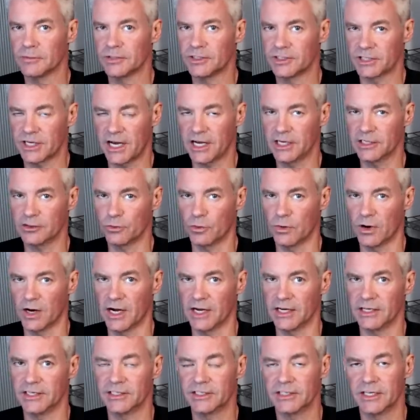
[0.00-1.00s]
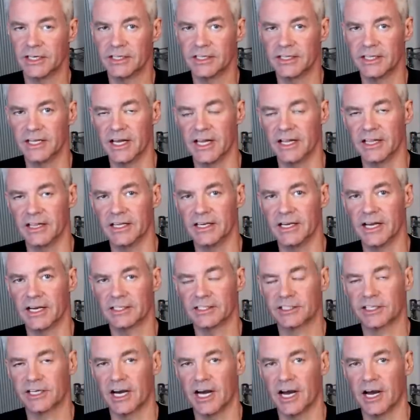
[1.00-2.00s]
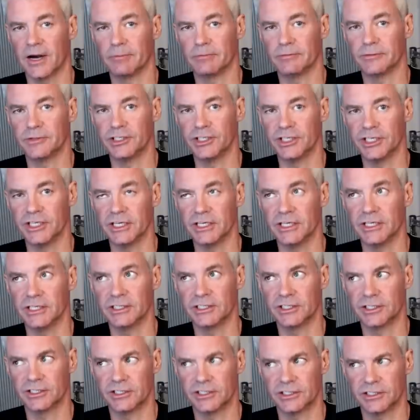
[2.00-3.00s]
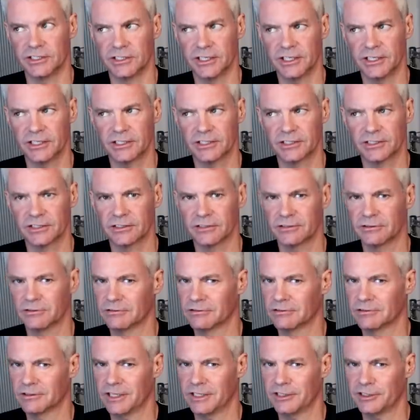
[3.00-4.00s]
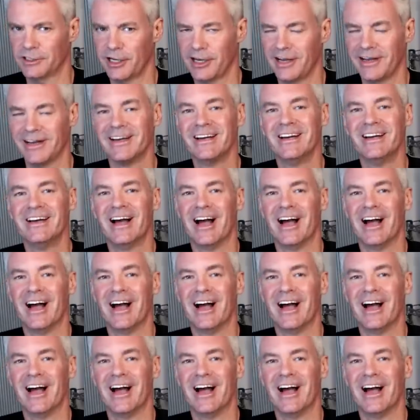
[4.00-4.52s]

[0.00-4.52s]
size-wise than the Dexcom G6, did I say?